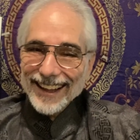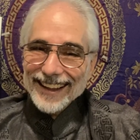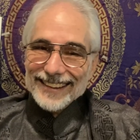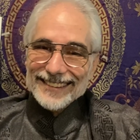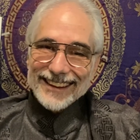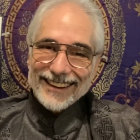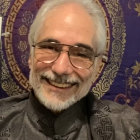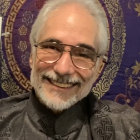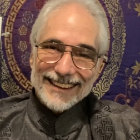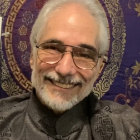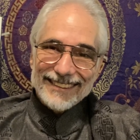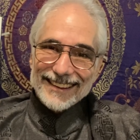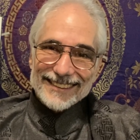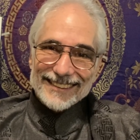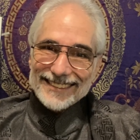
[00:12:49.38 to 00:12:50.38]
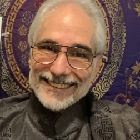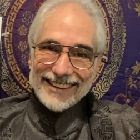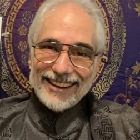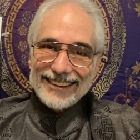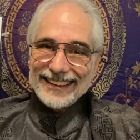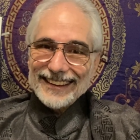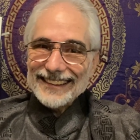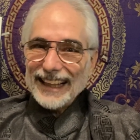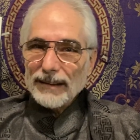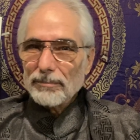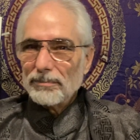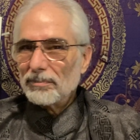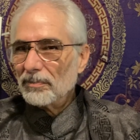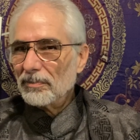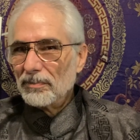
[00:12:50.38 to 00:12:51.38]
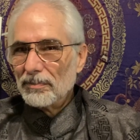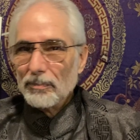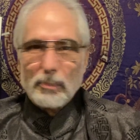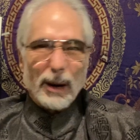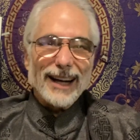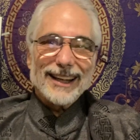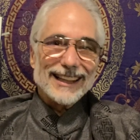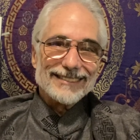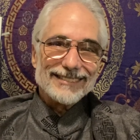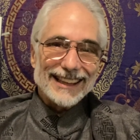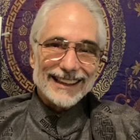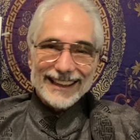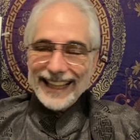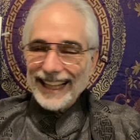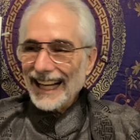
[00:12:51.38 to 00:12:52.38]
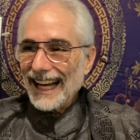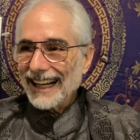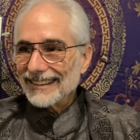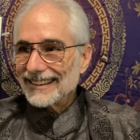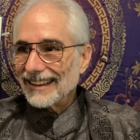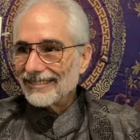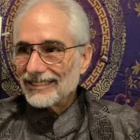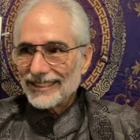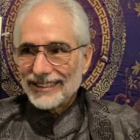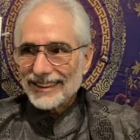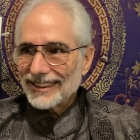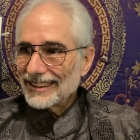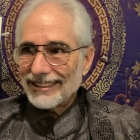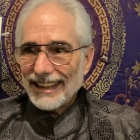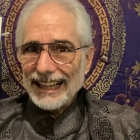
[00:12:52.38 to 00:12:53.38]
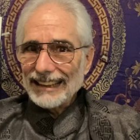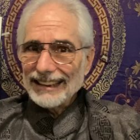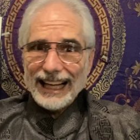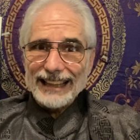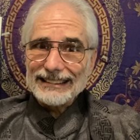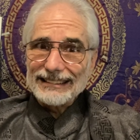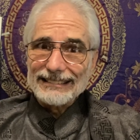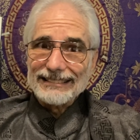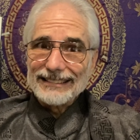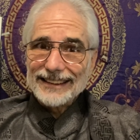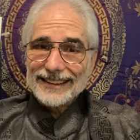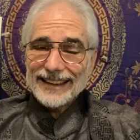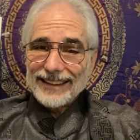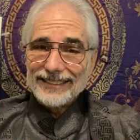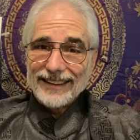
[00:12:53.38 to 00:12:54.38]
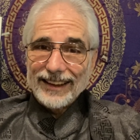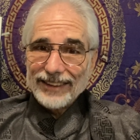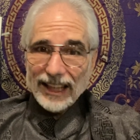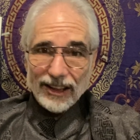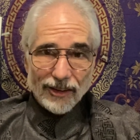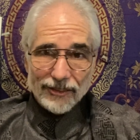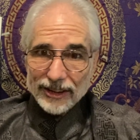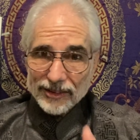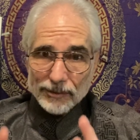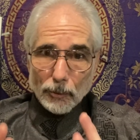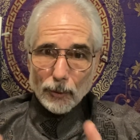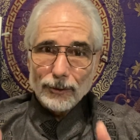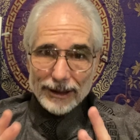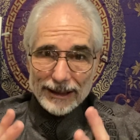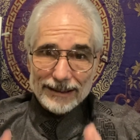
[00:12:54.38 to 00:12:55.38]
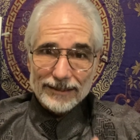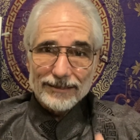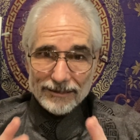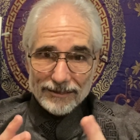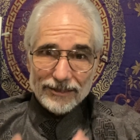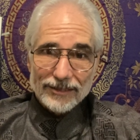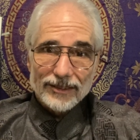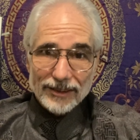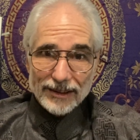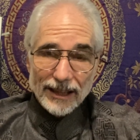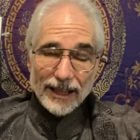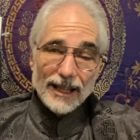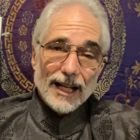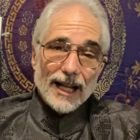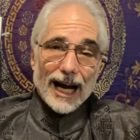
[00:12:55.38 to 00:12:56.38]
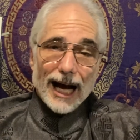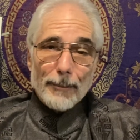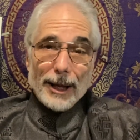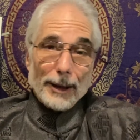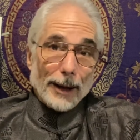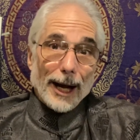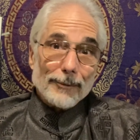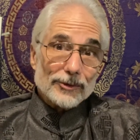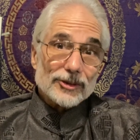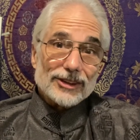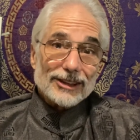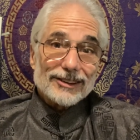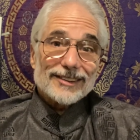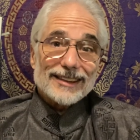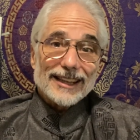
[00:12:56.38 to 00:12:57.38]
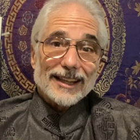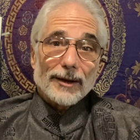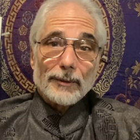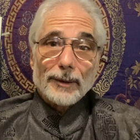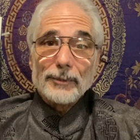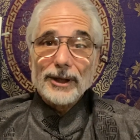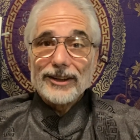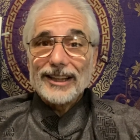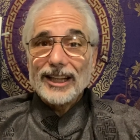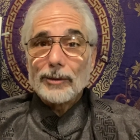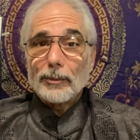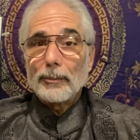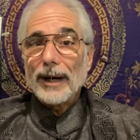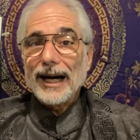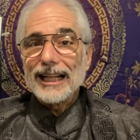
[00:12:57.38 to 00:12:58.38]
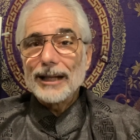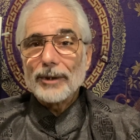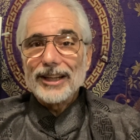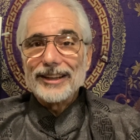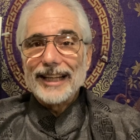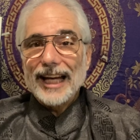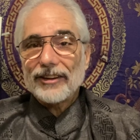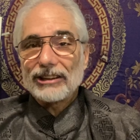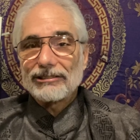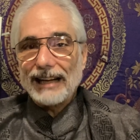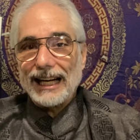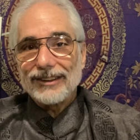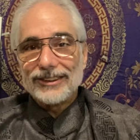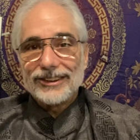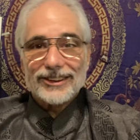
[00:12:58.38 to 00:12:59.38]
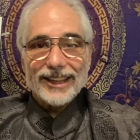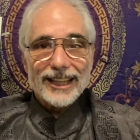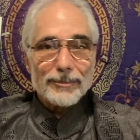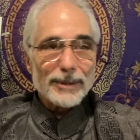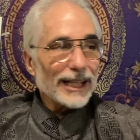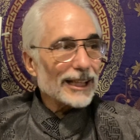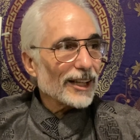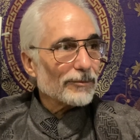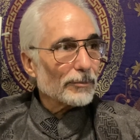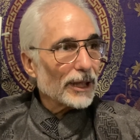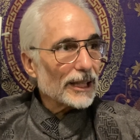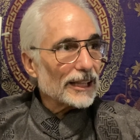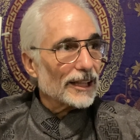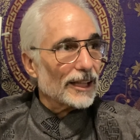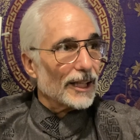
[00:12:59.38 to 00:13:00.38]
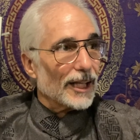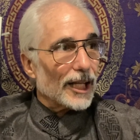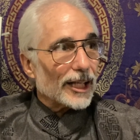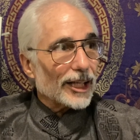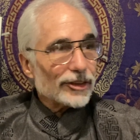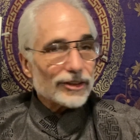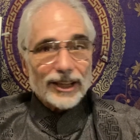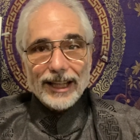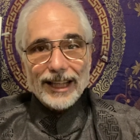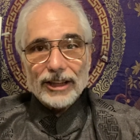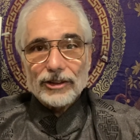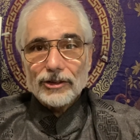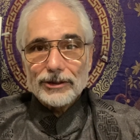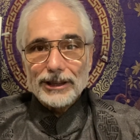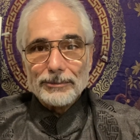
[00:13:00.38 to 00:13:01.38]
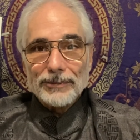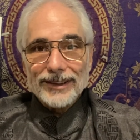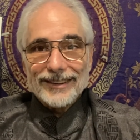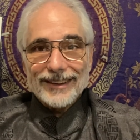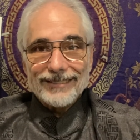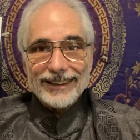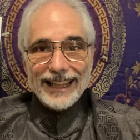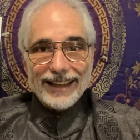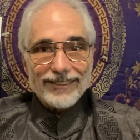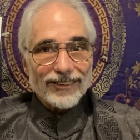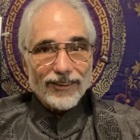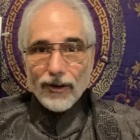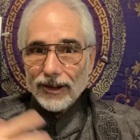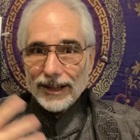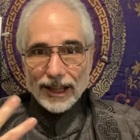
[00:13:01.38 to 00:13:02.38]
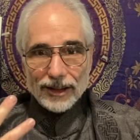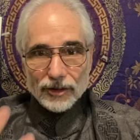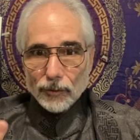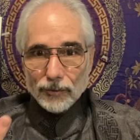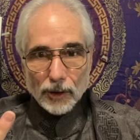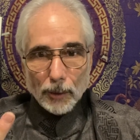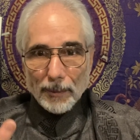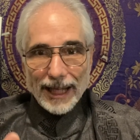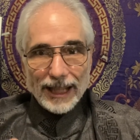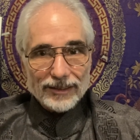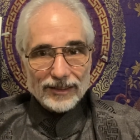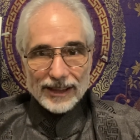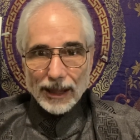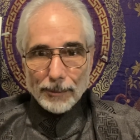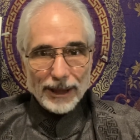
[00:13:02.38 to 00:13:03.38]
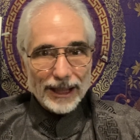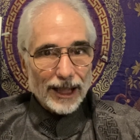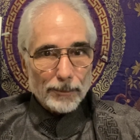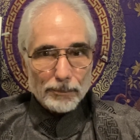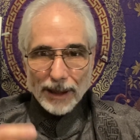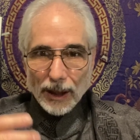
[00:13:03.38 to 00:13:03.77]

so this is a song that's like bugging me to get out, and I'm just trying not to, because I've got all this morally. I mean, I'm in a terrible bind. I'm on death ground trying to make enough money, because in the next 3 months, I'm going to have all kinds of domains coming up, my